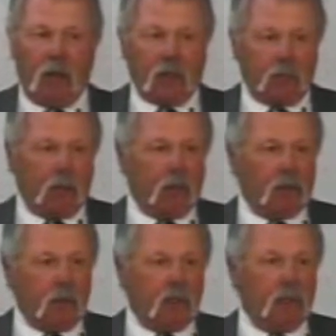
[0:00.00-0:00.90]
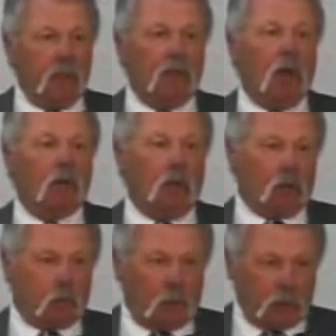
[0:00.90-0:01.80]
McNamara again, he called
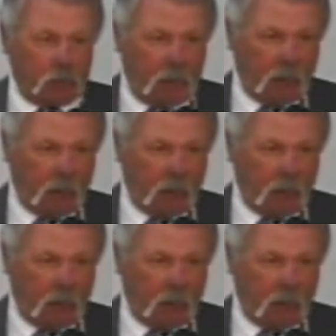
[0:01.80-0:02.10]
those planes